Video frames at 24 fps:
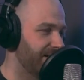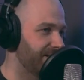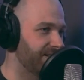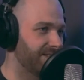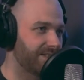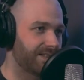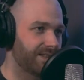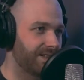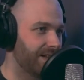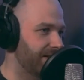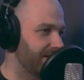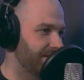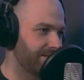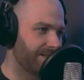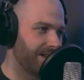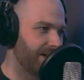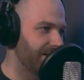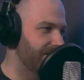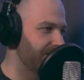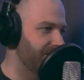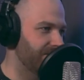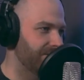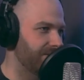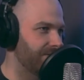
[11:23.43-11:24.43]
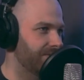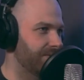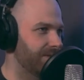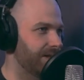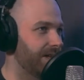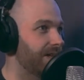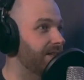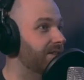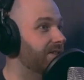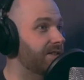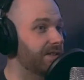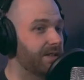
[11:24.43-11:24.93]
It's like that's a
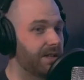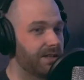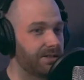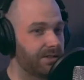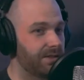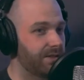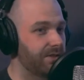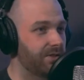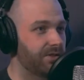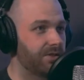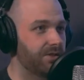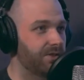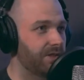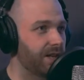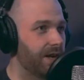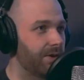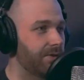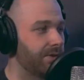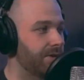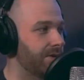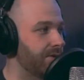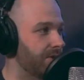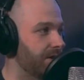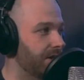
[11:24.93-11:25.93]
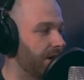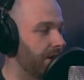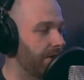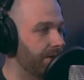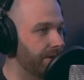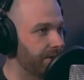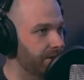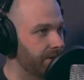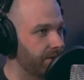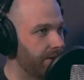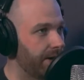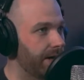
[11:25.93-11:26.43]
it's that, that's just how things are
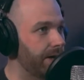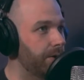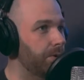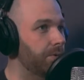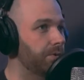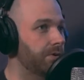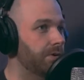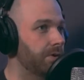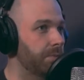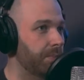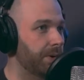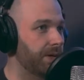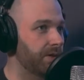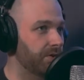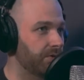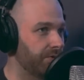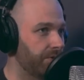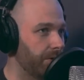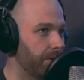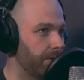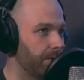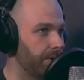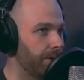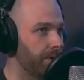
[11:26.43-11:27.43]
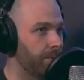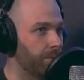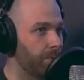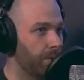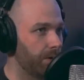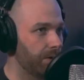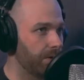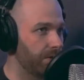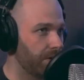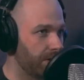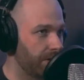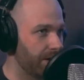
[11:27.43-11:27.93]
going. So I ordered the bits for it.
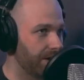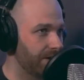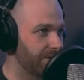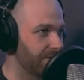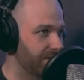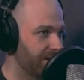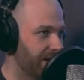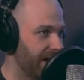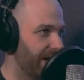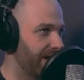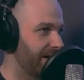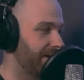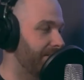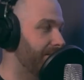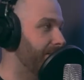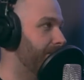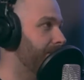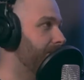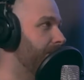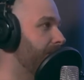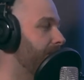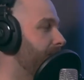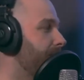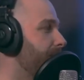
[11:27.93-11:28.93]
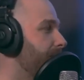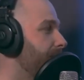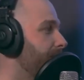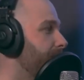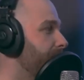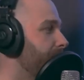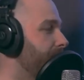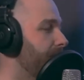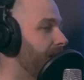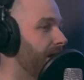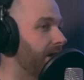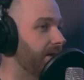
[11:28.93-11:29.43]
One of the things came,
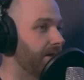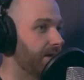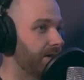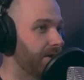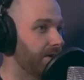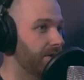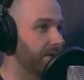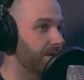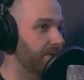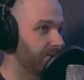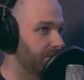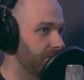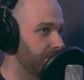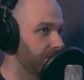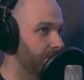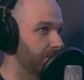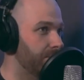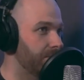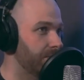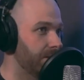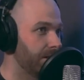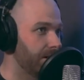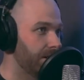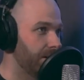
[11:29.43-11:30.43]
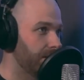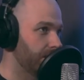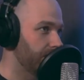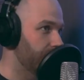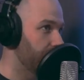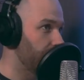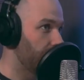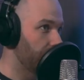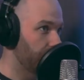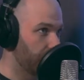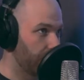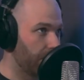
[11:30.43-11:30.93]
and yeah. the other two
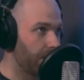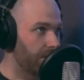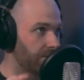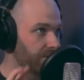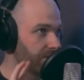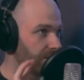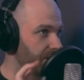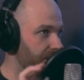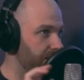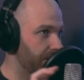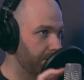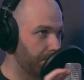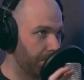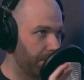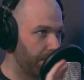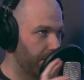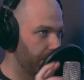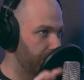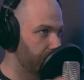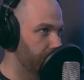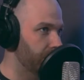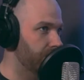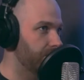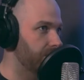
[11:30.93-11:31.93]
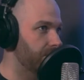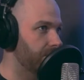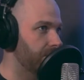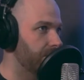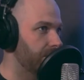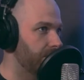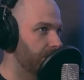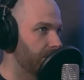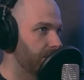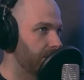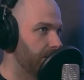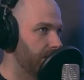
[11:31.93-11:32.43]
got lost in the post.
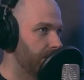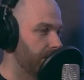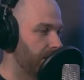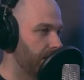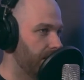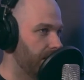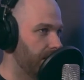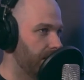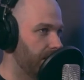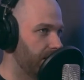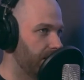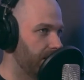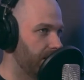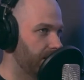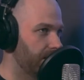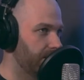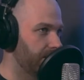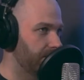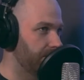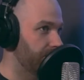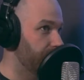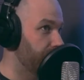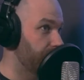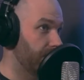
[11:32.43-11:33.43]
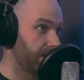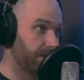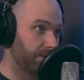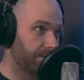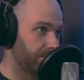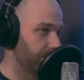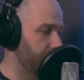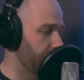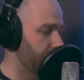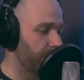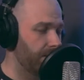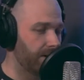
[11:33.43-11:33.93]
That guy nicked them. Well,
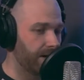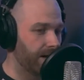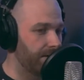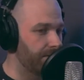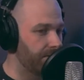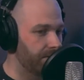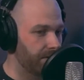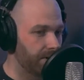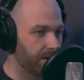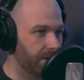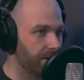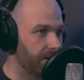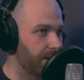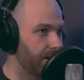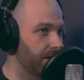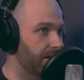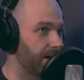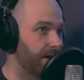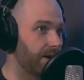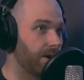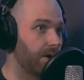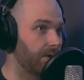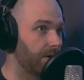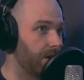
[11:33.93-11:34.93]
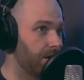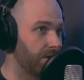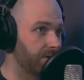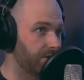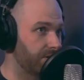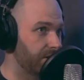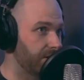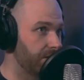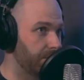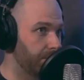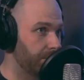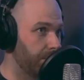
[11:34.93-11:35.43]
whatever. They they got
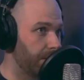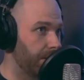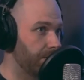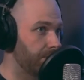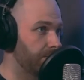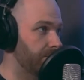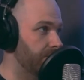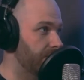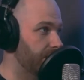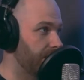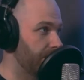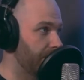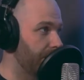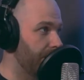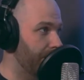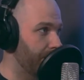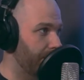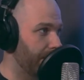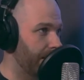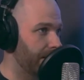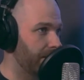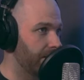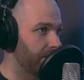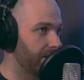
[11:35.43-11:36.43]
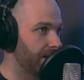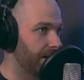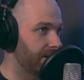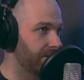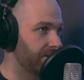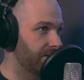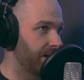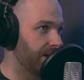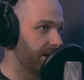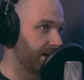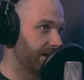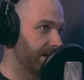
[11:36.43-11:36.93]
lost in the post, and I went back on their
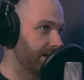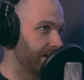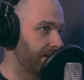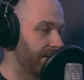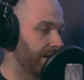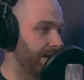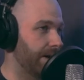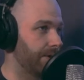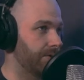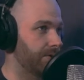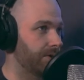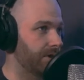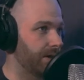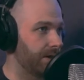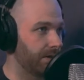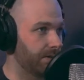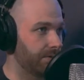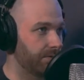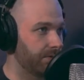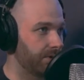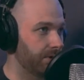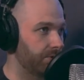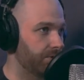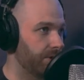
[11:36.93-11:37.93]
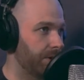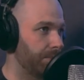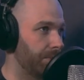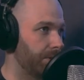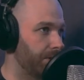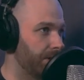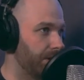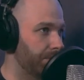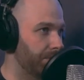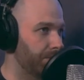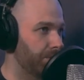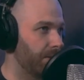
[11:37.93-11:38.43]
site, and they're now selling them for
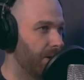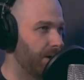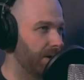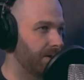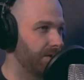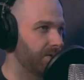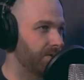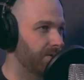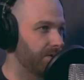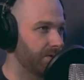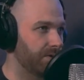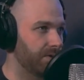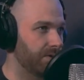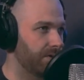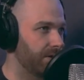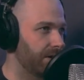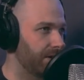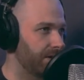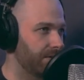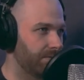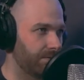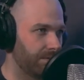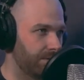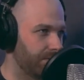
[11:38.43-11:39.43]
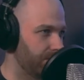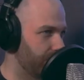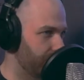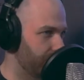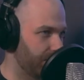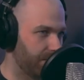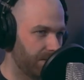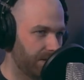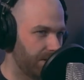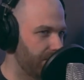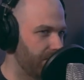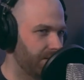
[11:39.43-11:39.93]
triple the price. So it's like
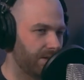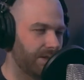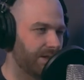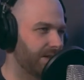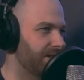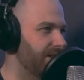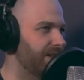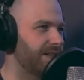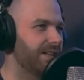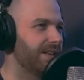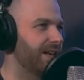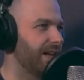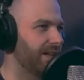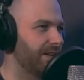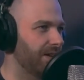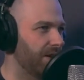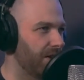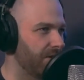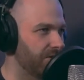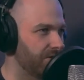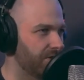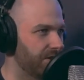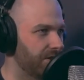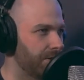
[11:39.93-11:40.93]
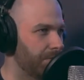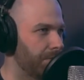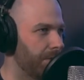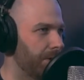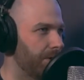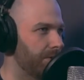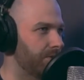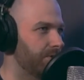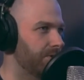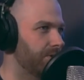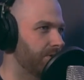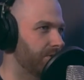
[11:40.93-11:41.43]
it didn't get lost in the
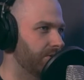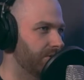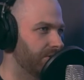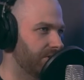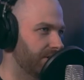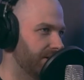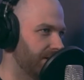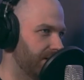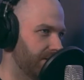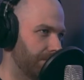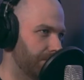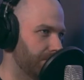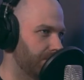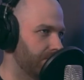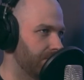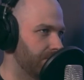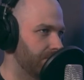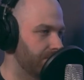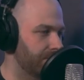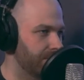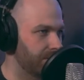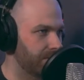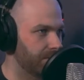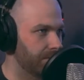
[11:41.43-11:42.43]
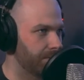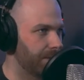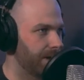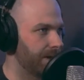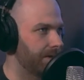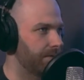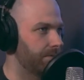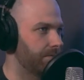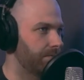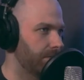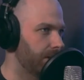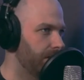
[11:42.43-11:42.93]
post. You just see an opportunity to make
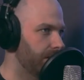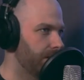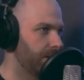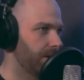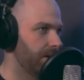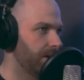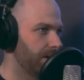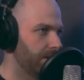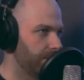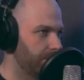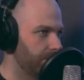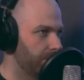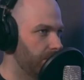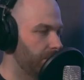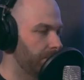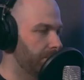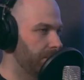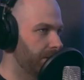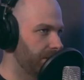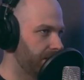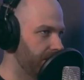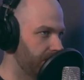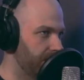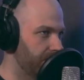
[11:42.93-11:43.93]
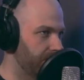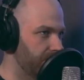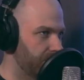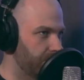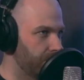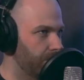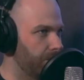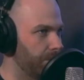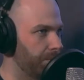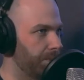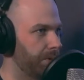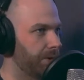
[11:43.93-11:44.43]
mm. more money and
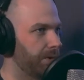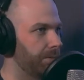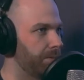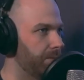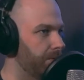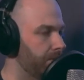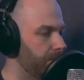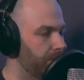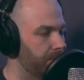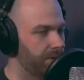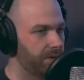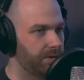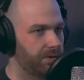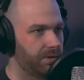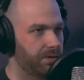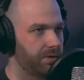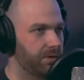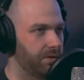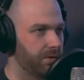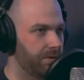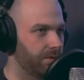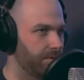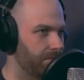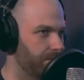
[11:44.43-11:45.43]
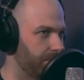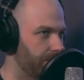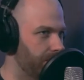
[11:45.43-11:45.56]
extort people. But it's just.